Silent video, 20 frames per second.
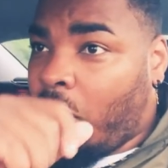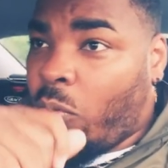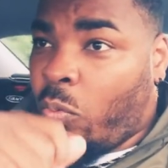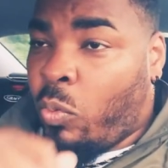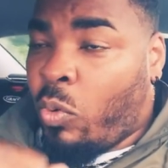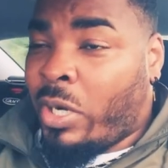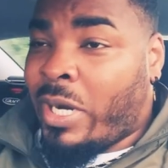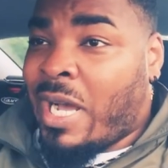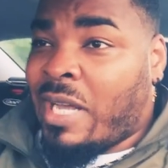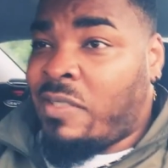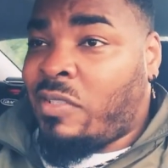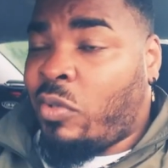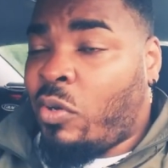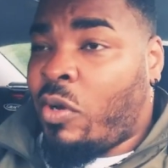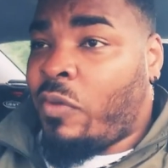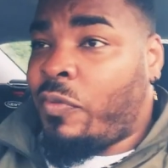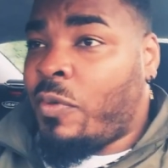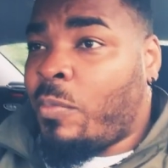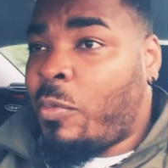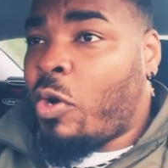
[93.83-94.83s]
what I
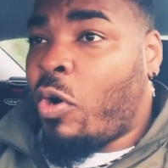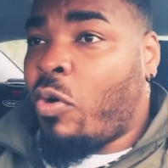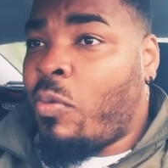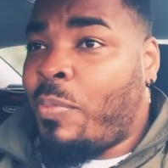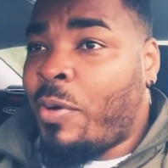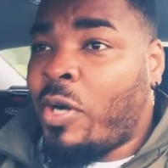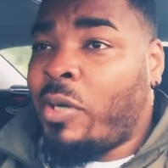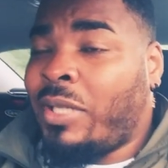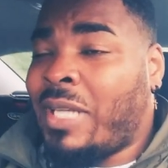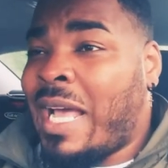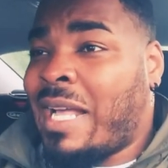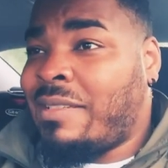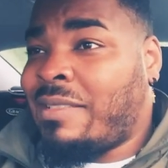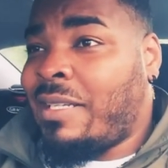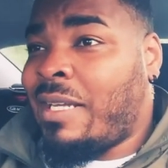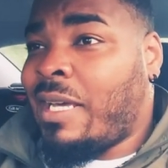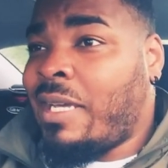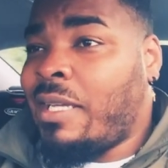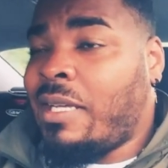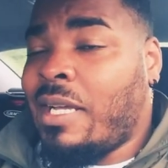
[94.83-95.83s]
saw from Colbert last
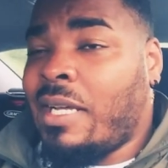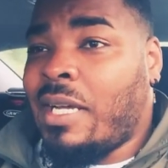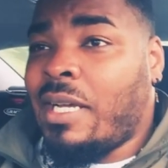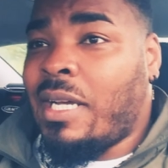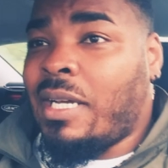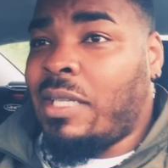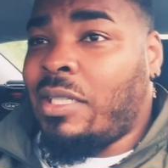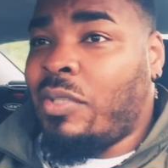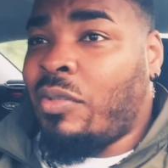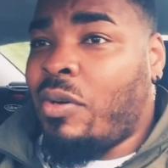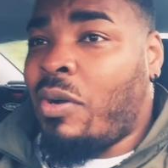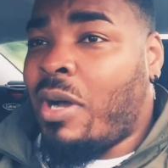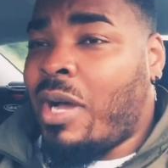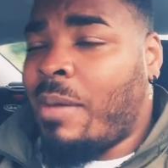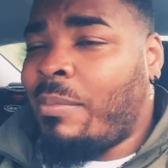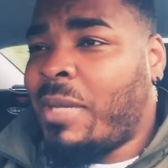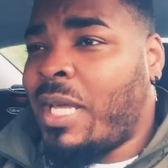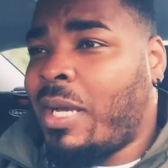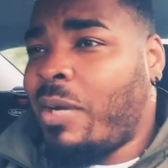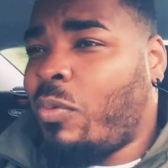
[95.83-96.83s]
night, you know,
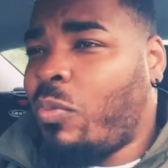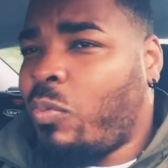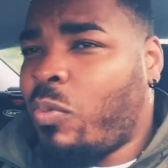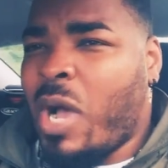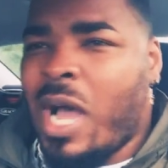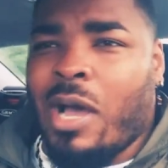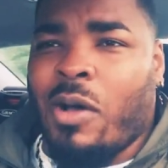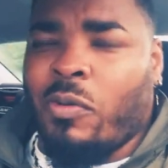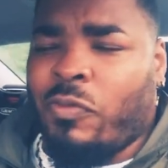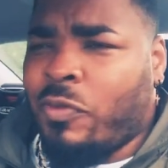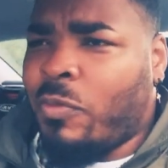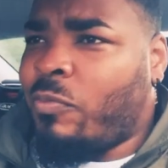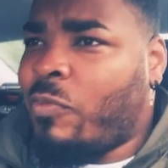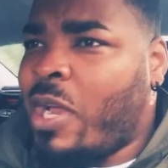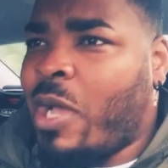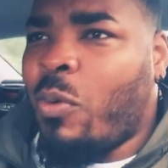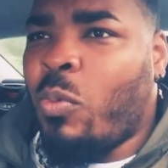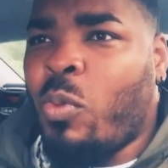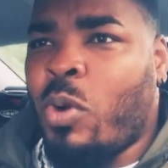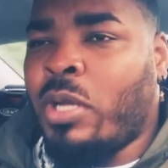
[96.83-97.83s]
I'm like, wow, from
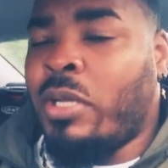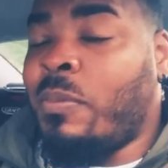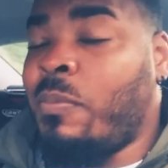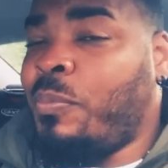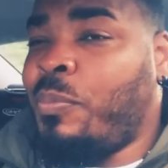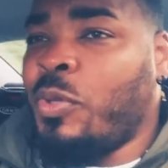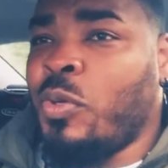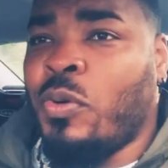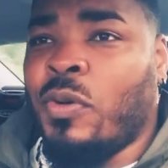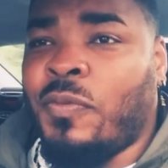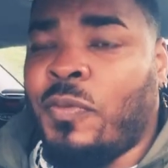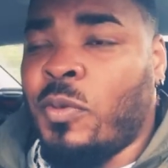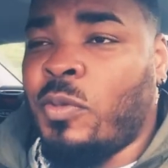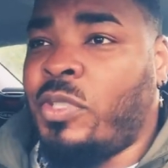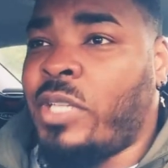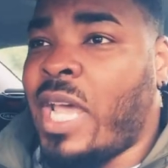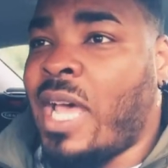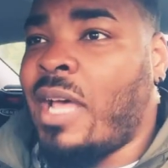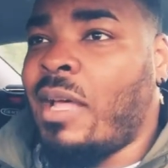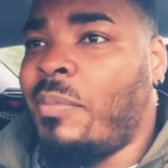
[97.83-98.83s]
round one, beautiful
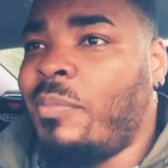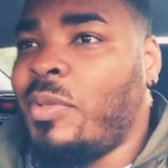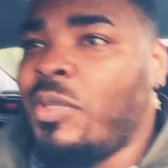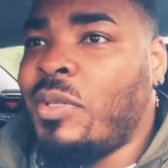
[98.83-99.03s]
jab.